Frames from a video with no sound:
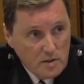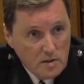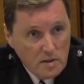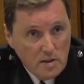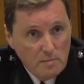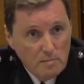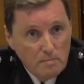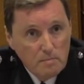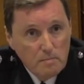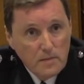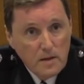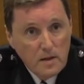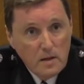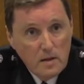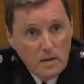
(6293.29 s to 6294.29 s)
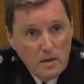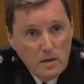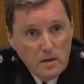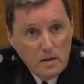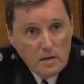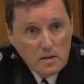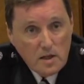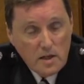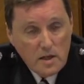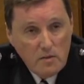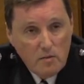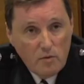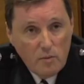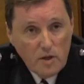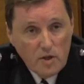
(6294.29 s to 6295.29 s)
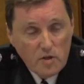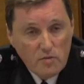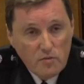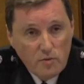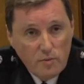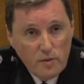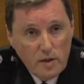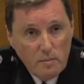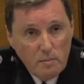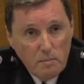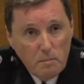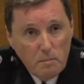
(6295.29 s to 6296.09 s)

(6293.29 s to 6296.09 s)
to them and take information from them.